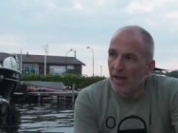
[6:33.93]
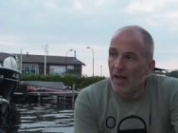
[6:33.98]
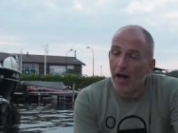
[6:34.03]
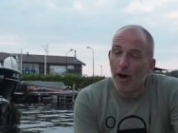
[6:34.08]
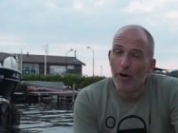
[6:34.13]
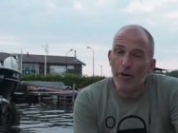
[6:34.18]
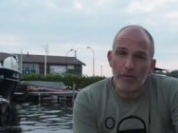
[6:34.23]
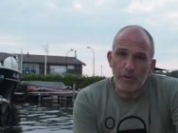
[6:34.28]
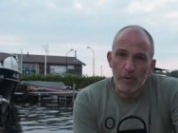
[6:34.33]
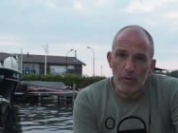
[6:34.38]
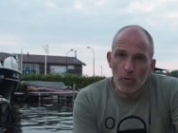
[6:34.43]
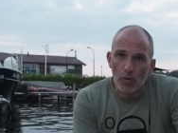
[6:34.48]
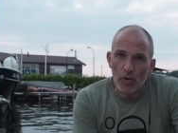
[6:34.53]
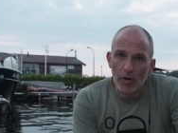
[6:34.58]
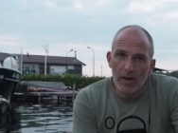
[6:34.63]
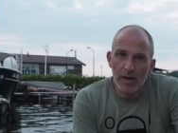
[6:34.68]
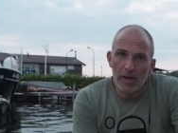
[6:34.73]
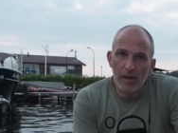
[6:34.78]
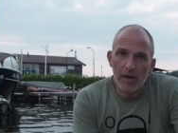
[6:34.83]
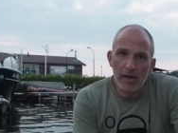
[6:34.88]
Out of the
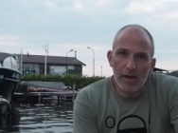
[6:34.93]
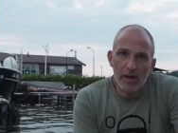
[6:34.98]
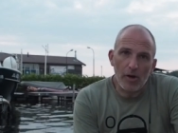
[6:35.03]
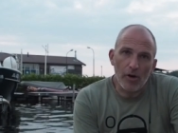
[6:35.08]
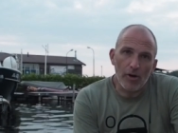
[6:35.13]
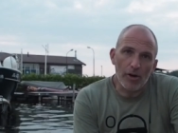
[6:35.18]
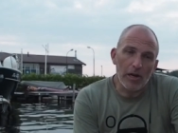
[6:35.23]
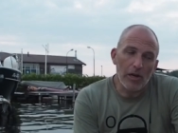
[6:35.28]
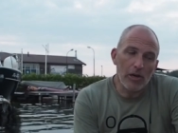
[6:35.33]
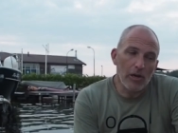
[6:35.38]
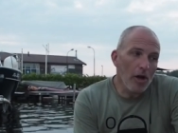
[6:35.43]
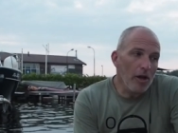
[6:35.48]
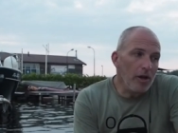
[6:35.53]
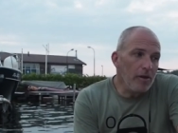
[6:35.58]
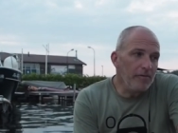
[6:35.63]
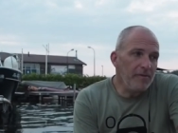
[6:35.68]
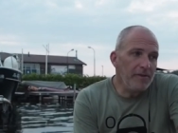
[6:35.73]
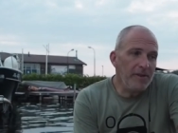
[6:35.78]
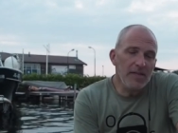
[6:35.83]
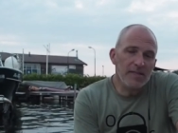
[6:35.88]
water on a lot
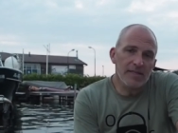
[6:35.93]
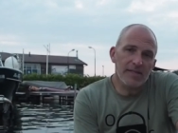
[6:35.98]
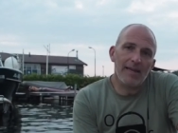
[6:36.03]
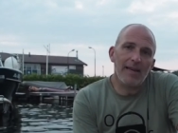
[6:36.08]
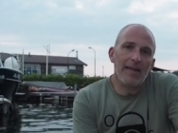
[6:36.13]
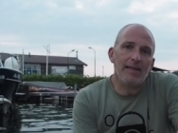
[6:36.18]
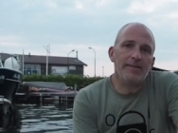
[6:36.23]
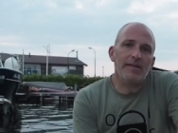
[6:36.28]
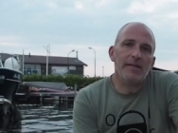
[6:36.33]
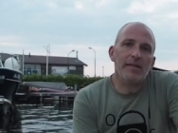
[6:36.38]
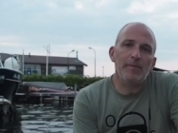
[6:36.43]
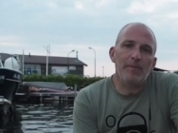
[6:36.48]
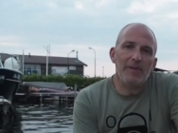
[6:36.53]
of these classical